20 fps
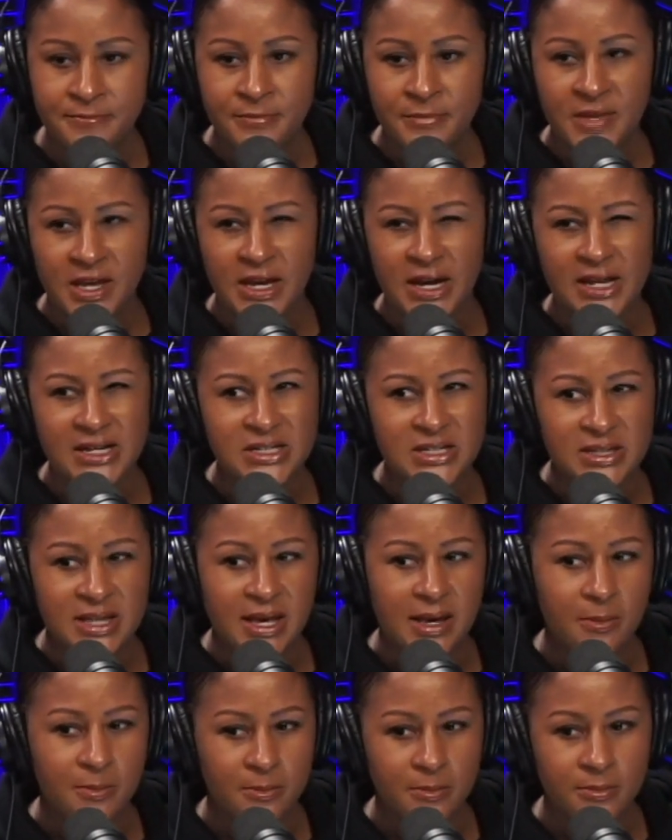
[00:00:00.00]
and I did
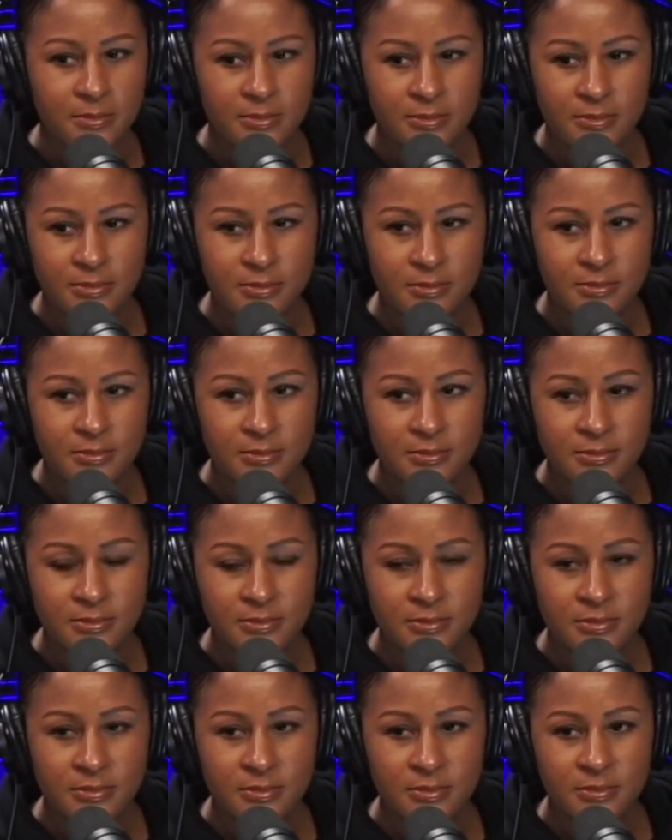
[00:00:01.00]
that
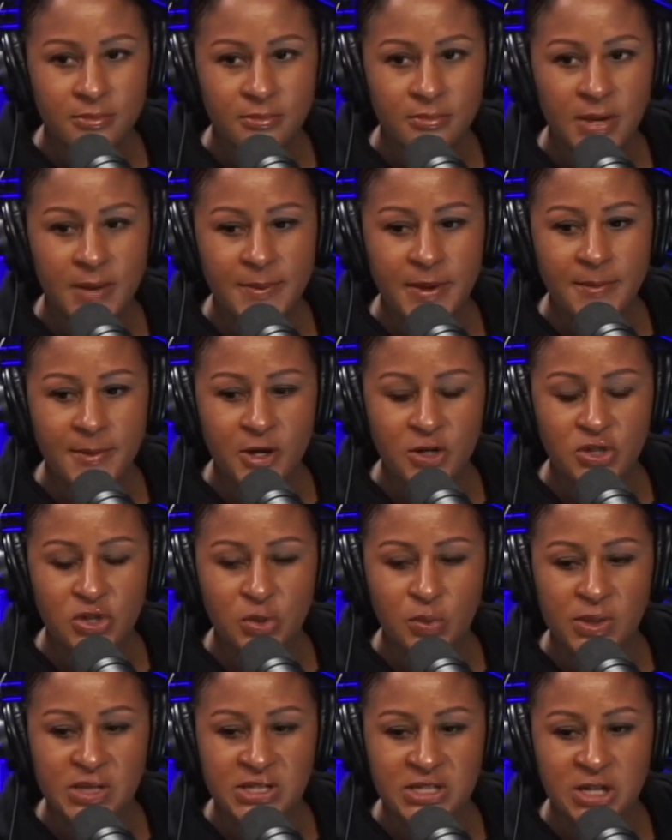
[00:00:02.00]
maybe about
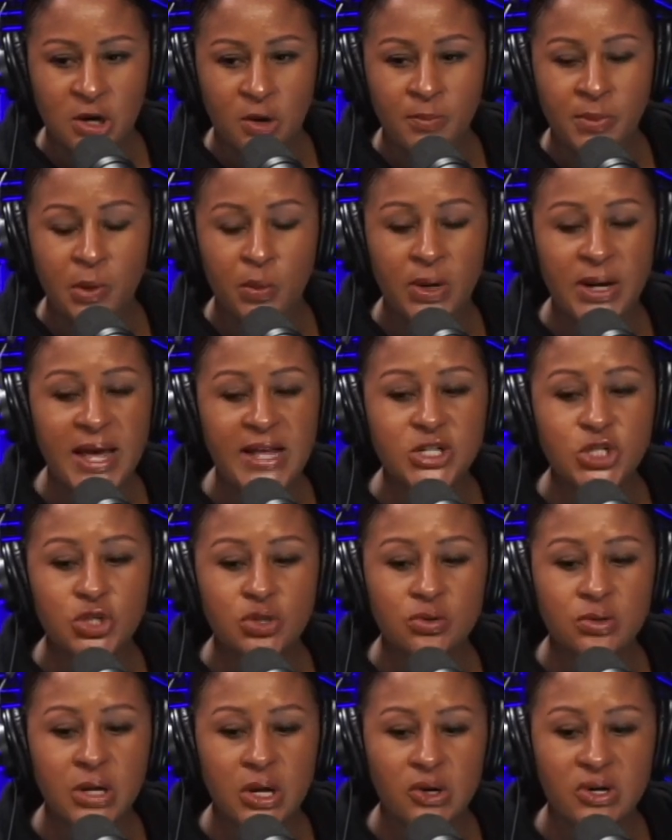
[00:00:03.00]
2 weeks ago. But what I
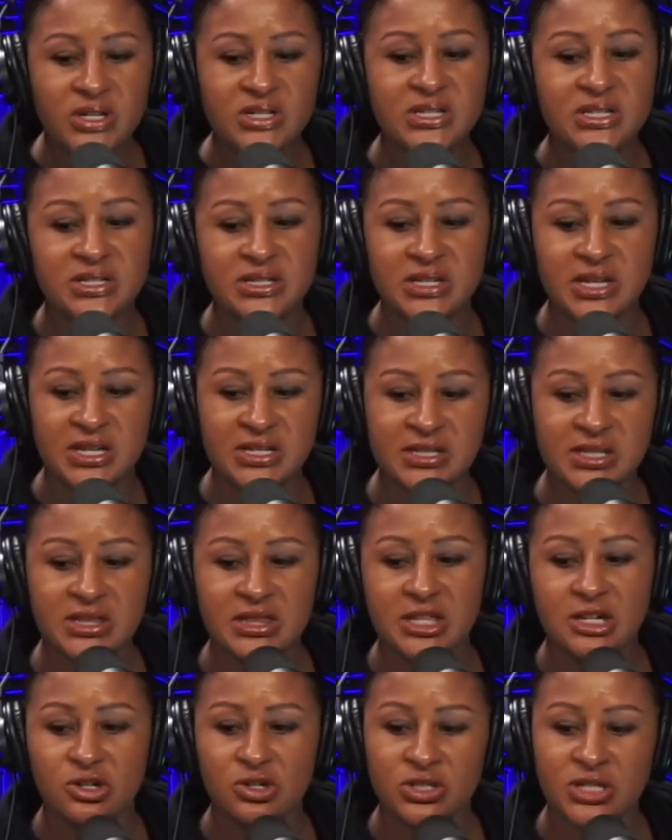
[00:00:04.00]
do notice is
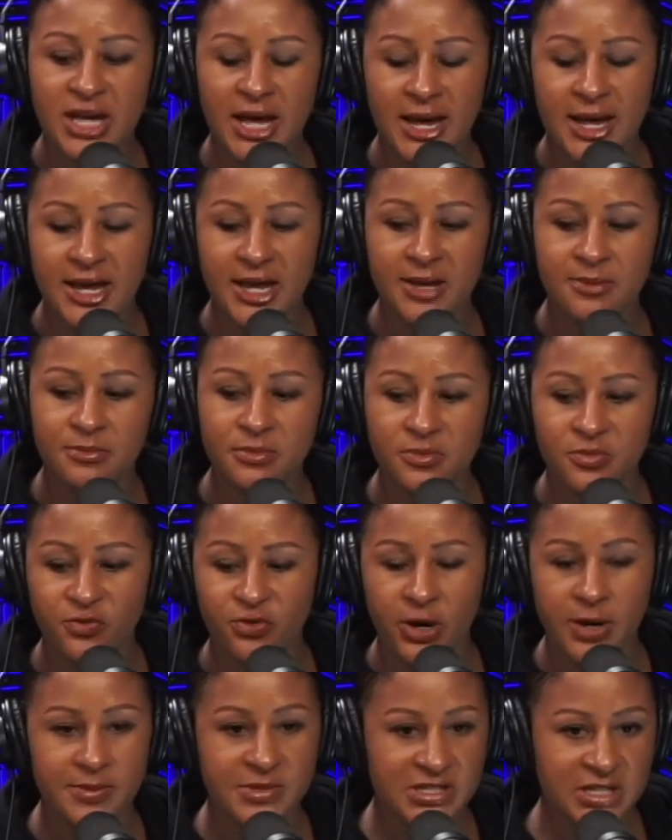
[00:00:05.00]
their time
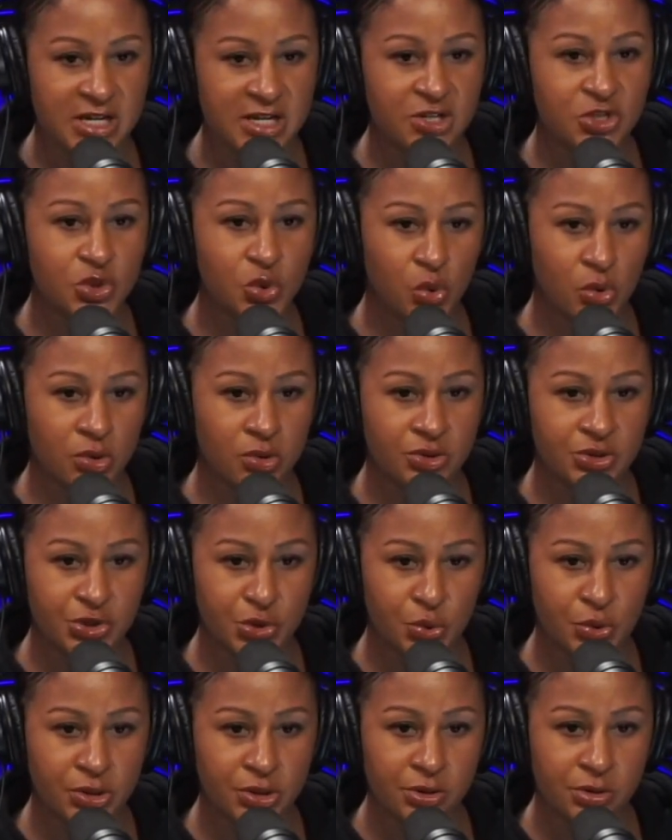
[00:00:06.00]
frame is getting shorter and
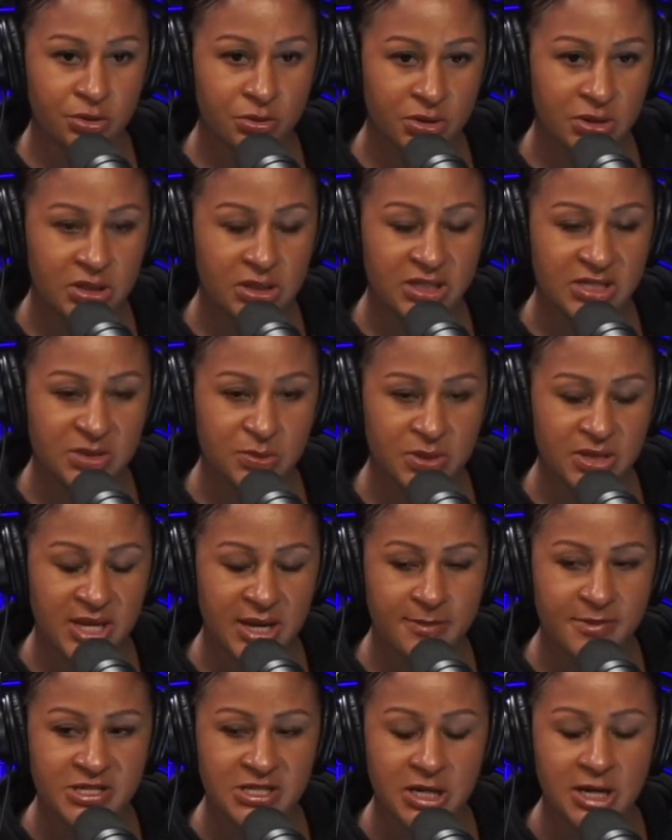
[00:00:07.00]
shorter, at least with
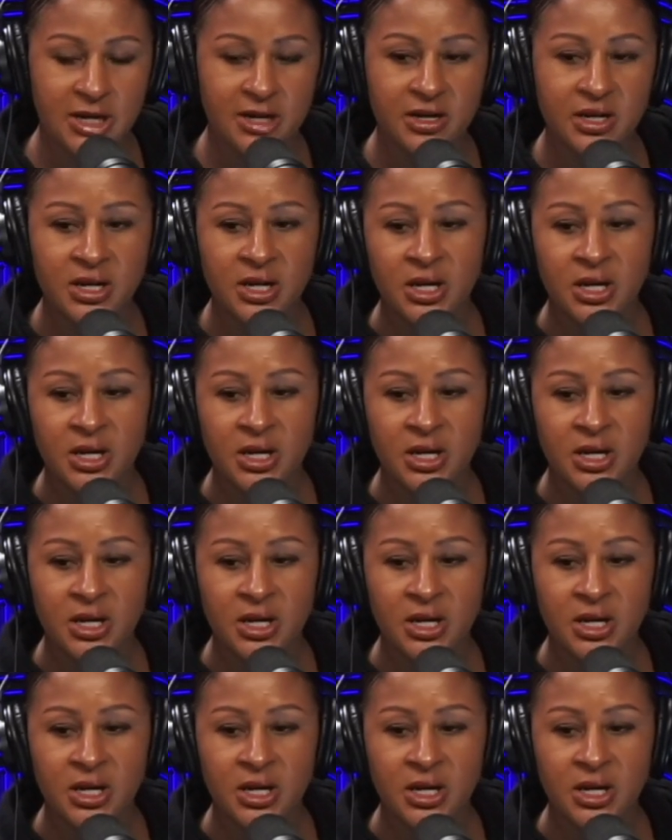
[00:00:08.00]
Amazon.